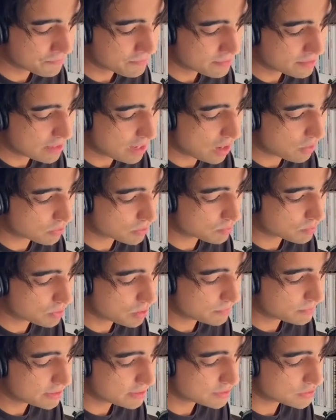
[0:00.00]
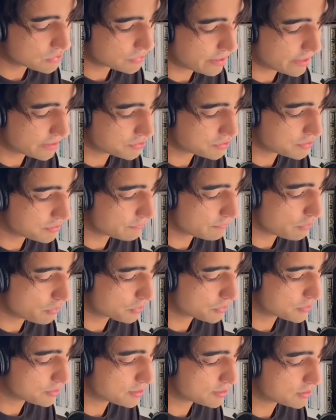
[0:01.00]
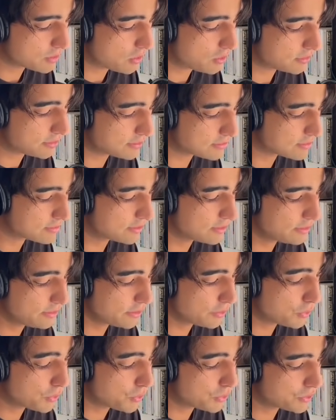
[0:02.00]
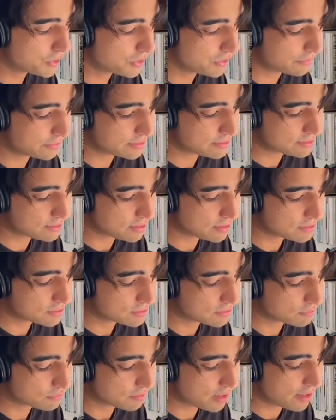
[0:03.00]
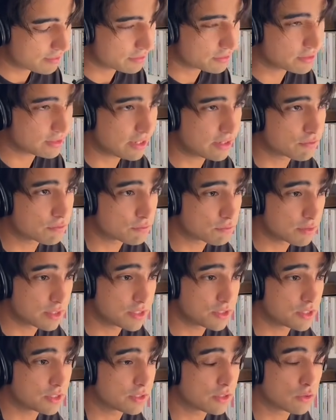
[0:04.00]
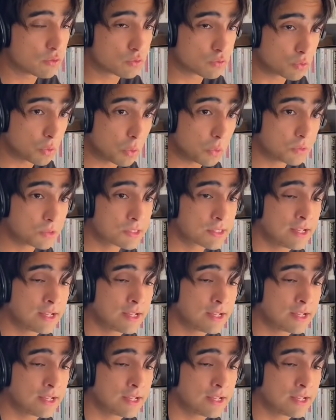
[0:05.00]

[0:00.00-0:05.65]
Our prompting strategy focuses on instilling good heuristics rather than rigid rules.